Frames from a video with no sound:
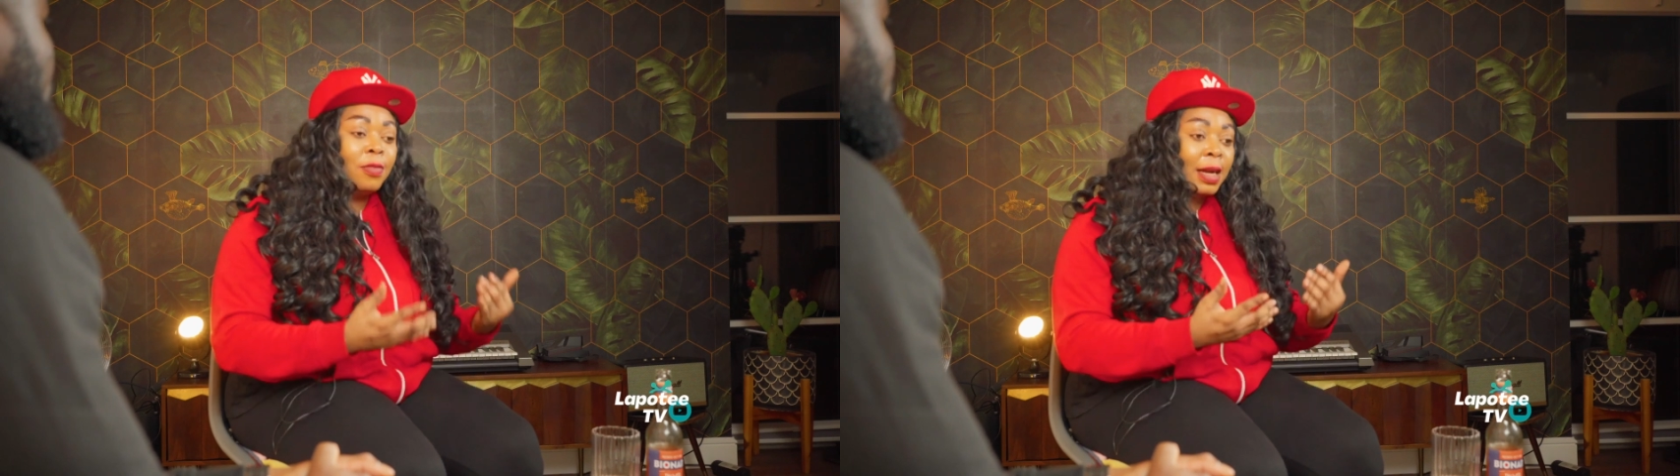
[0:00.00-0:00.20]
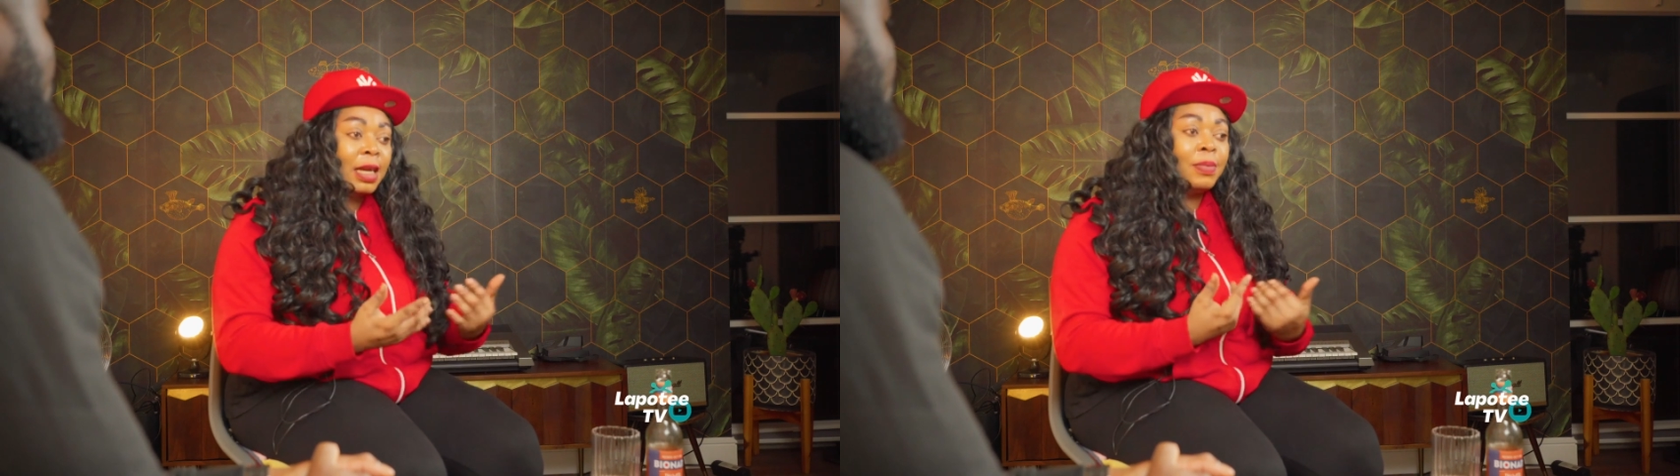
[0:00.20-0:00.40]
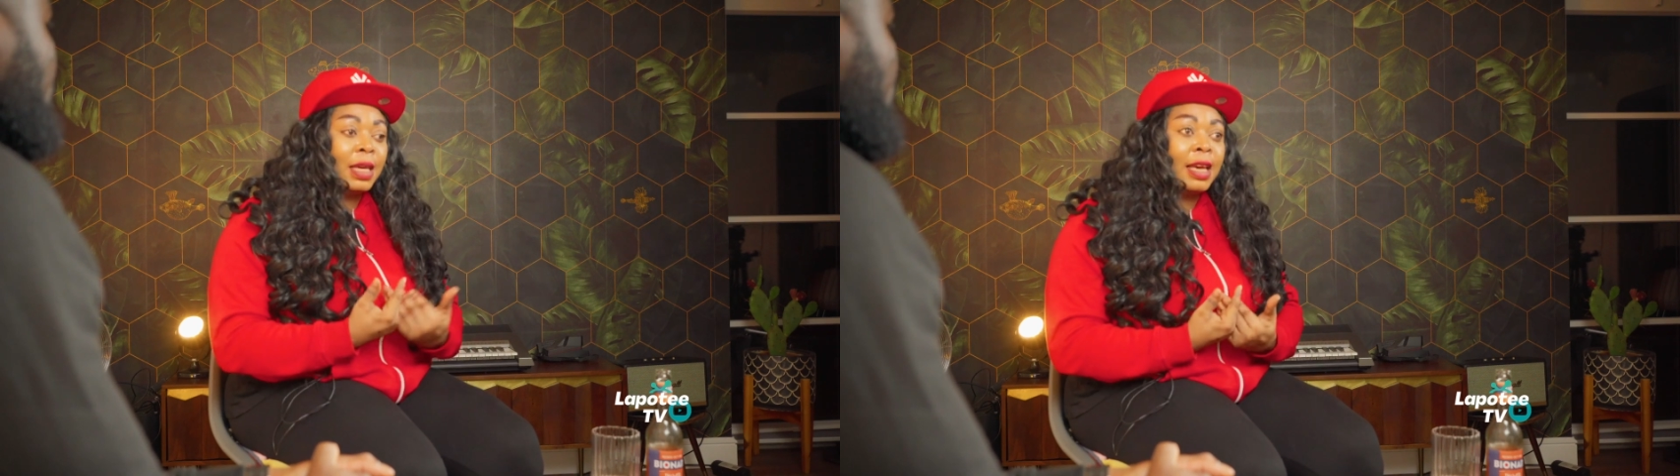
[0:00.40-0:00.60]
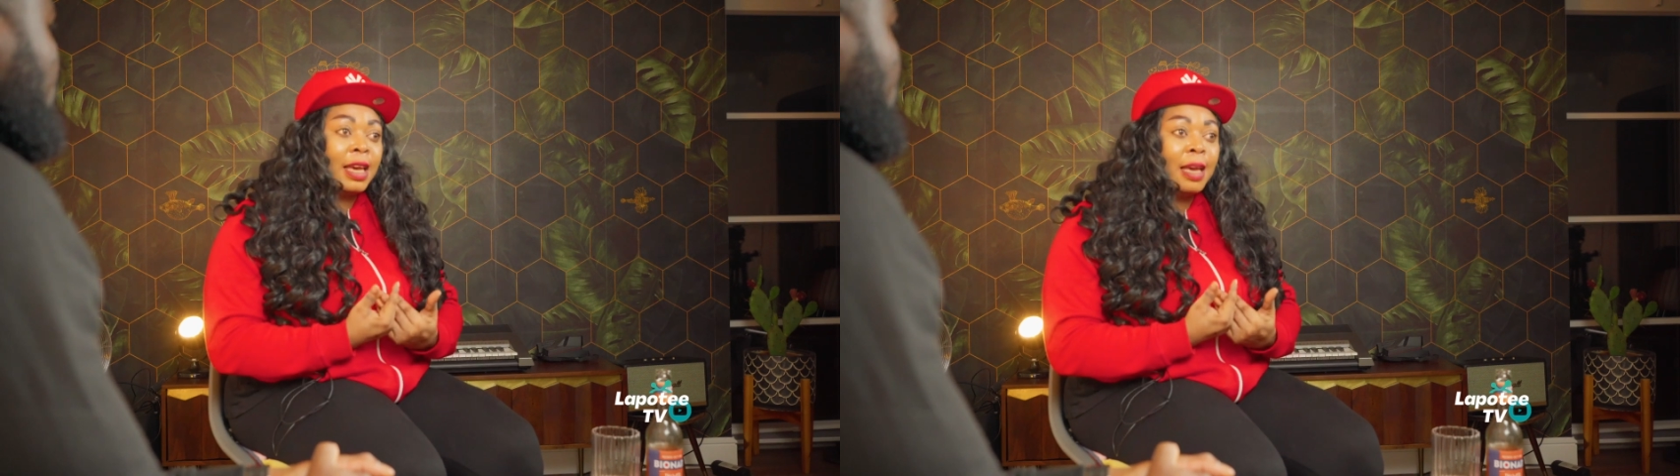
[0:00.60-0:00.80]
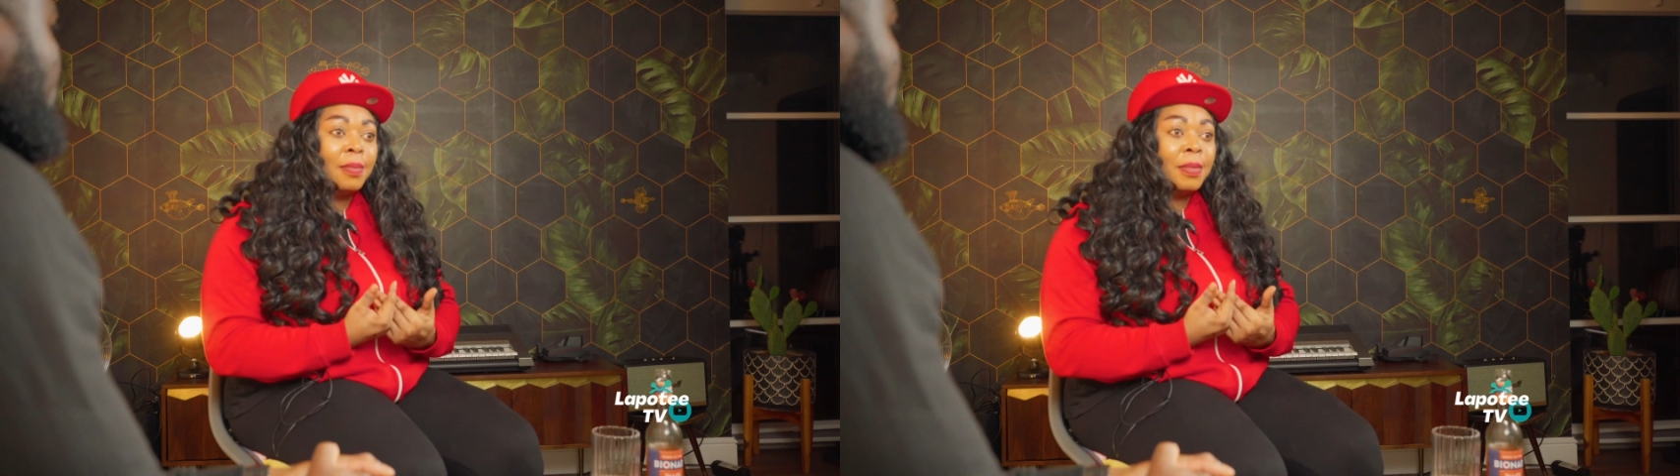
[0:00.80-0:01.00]
rather
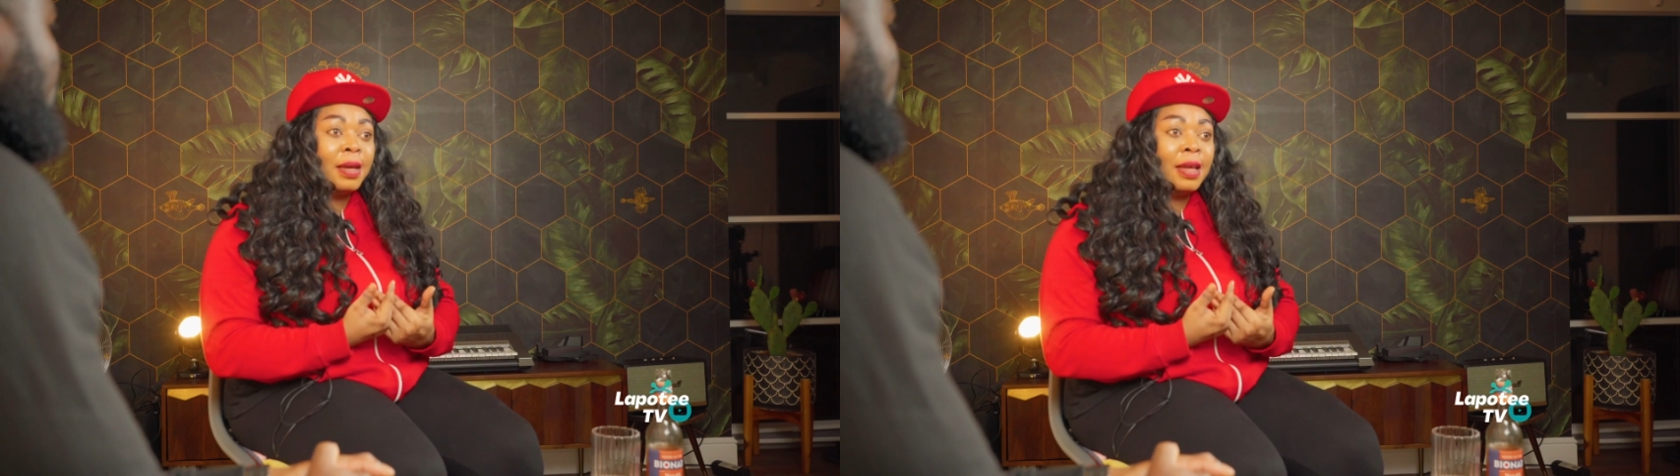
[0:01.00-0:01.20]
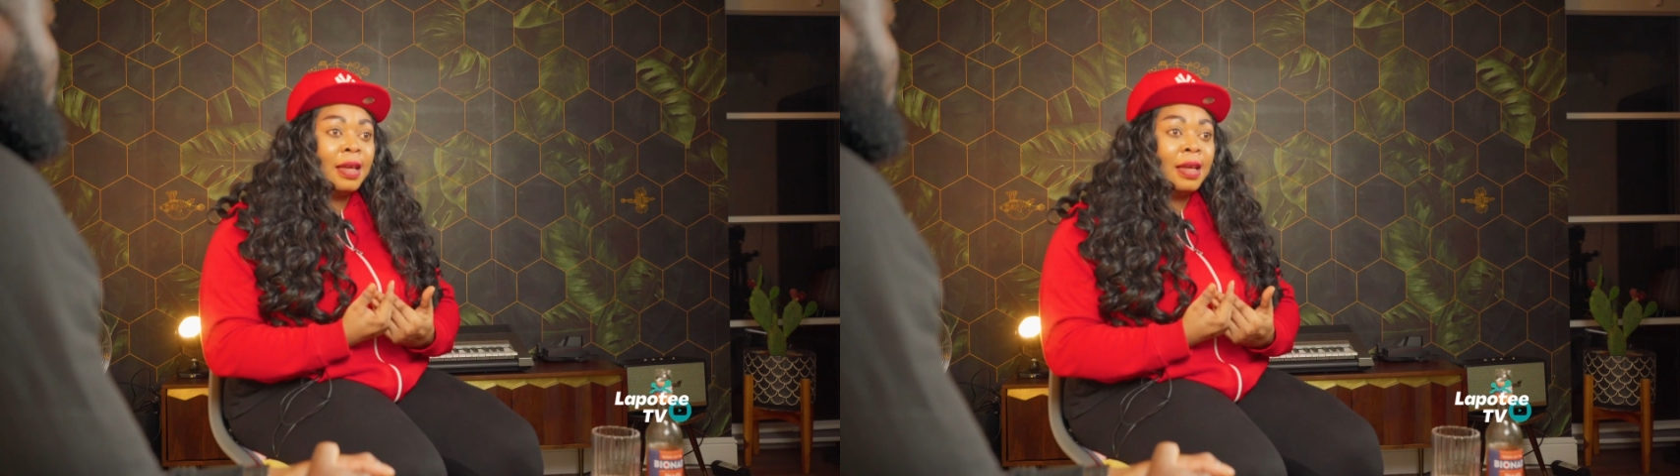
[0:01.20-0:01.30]
became